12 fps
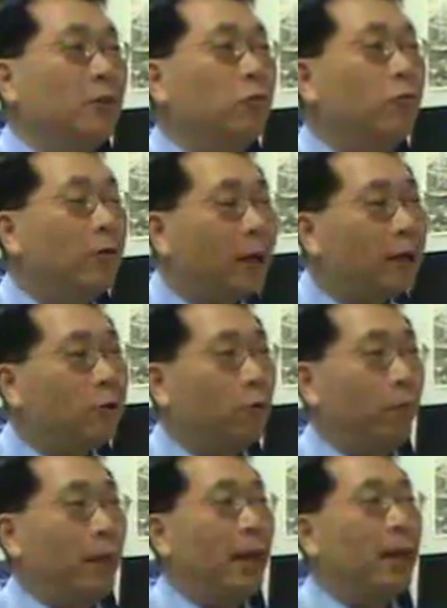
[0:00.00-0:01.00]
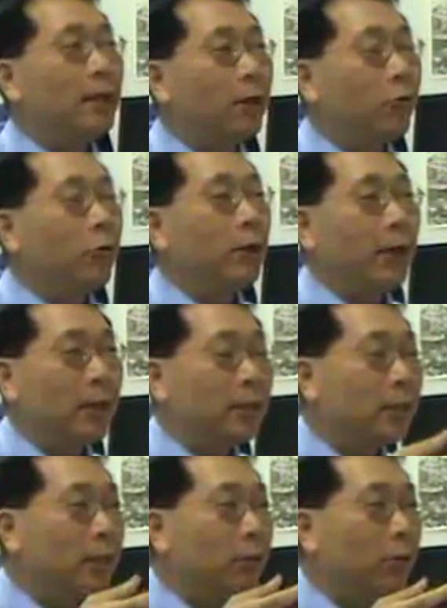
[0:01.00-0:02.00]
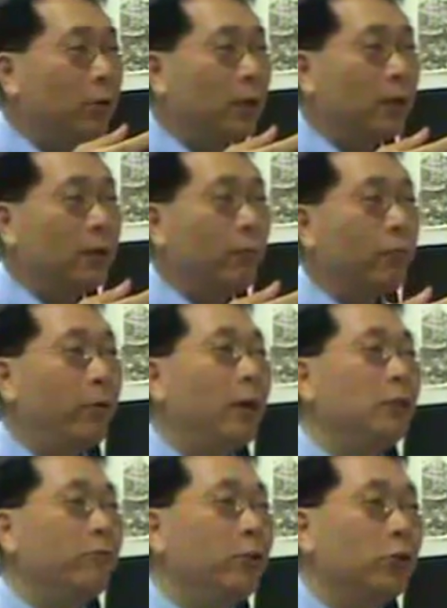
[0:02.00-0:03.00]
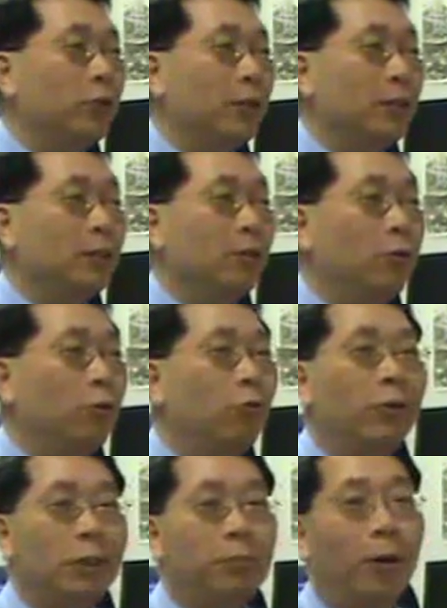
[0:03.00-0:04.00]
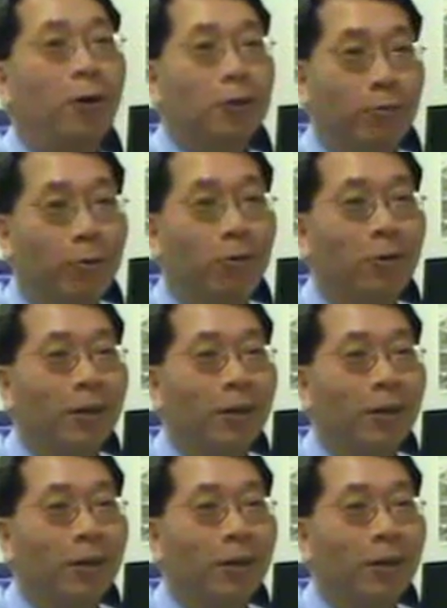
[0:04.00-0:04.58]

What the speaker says: you would like to buy the good at the price which is as low as possible.